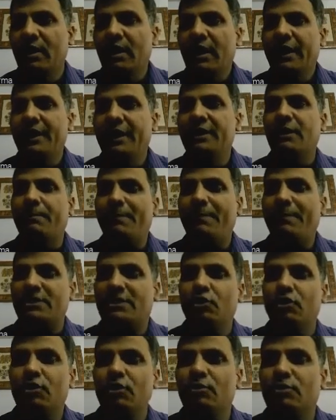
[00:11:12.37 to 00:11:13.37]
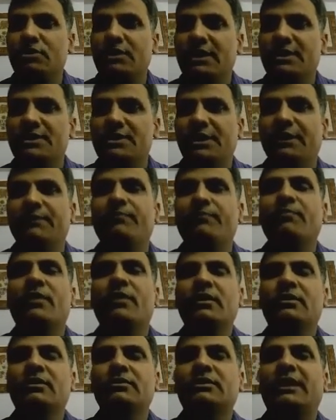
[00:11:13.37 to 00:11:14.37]
In the passive remote sensing,
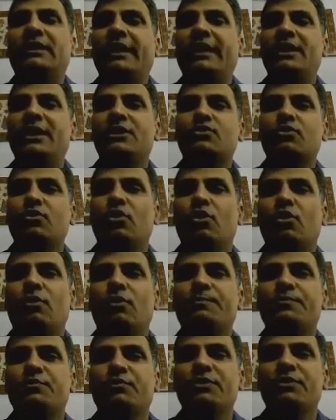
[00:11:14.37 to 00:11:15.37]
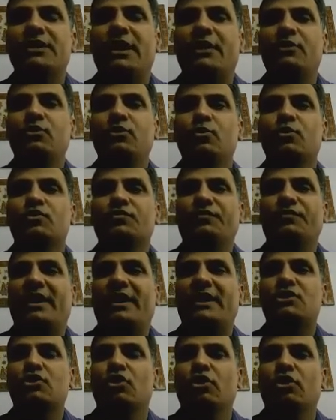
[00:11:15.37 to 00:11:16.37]
the telescopes which are used for
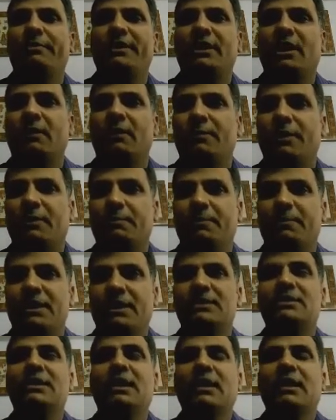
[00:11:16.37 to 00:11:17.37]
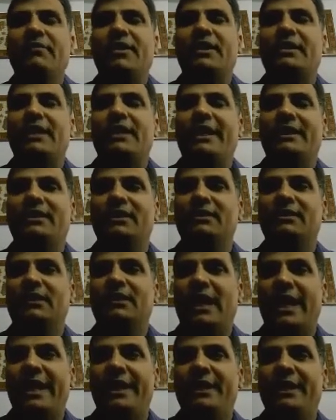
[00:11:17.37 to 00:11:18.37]
astronomical purpose for collecting the
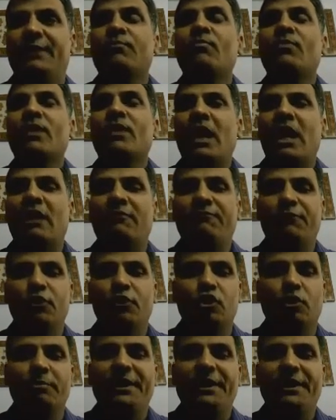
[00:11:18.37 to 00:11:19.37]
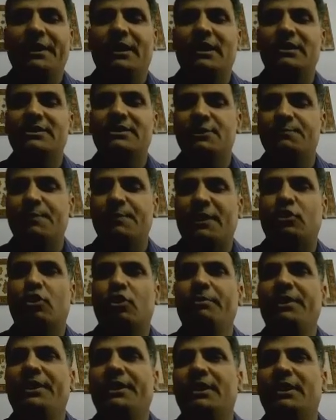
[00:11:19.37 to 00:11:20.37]
light, are photometers,
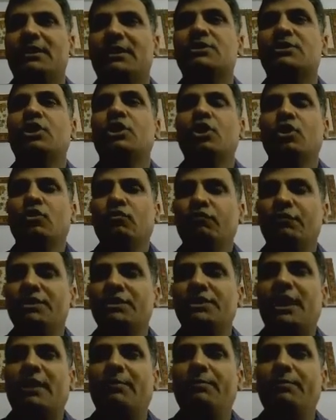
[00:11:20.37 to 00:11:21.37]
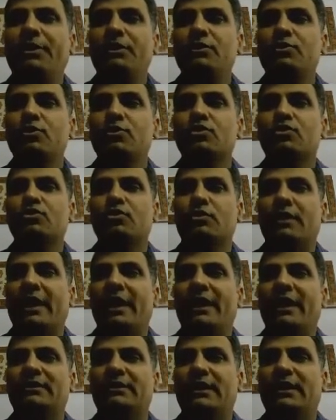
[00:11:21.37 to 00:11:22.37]
spectrometers which are being used to
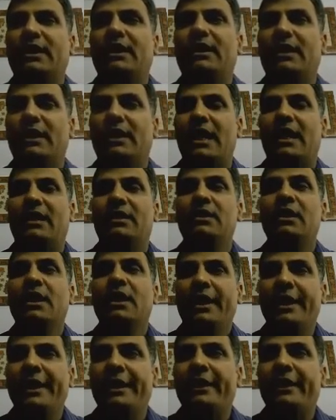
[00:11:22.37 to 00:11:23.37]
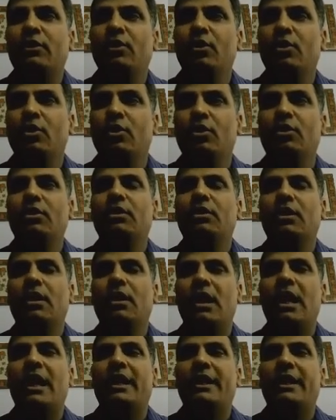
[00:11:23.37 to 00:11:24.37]
collect the air glow
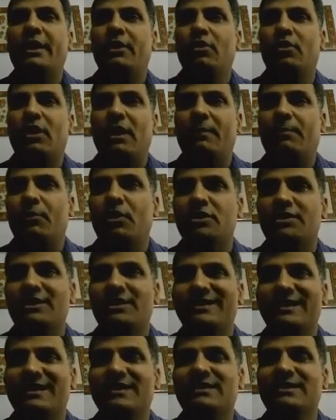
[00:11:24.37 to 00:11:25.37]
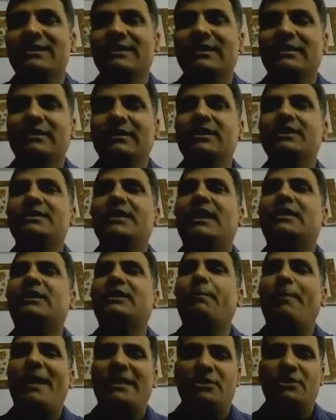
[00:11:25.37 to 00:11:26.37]
or aurora processes. These are the
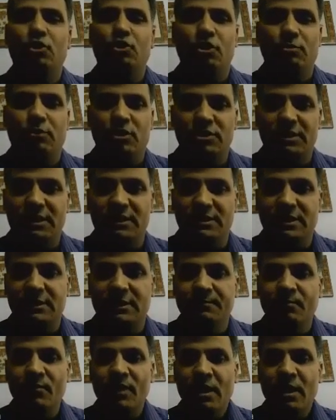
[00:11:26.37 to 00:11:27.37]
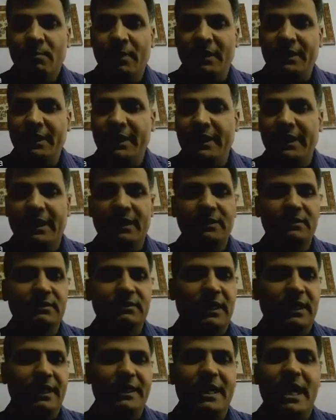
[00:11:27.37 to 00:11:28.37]
passive remote sensors. But here
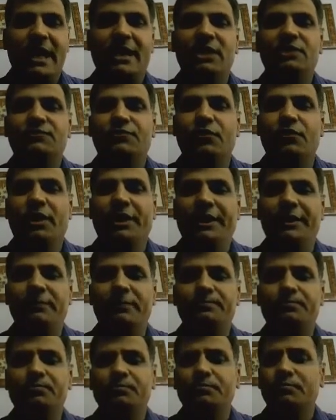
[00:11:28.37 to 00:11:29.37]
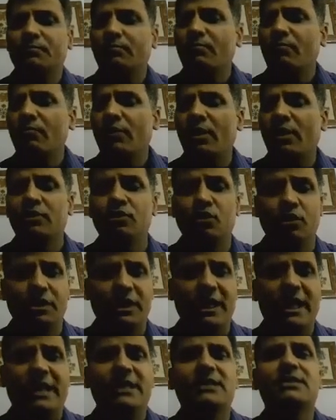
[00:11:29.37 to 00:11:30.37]
the lidar is fully
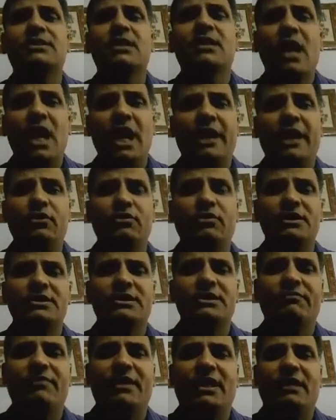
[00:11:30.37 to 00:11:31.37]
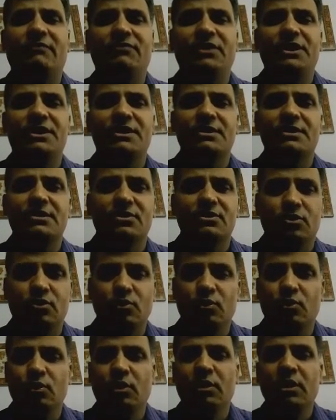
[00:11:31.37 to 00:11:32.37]
utilized, or you can say one of these
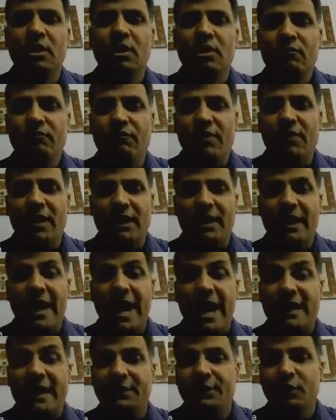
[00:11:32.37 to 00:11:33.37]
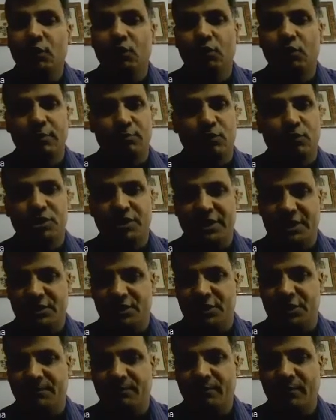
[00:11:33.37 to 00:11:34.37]
tool for active remote
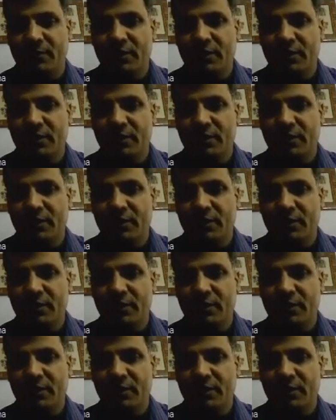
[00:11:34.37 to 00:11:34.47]
sensing.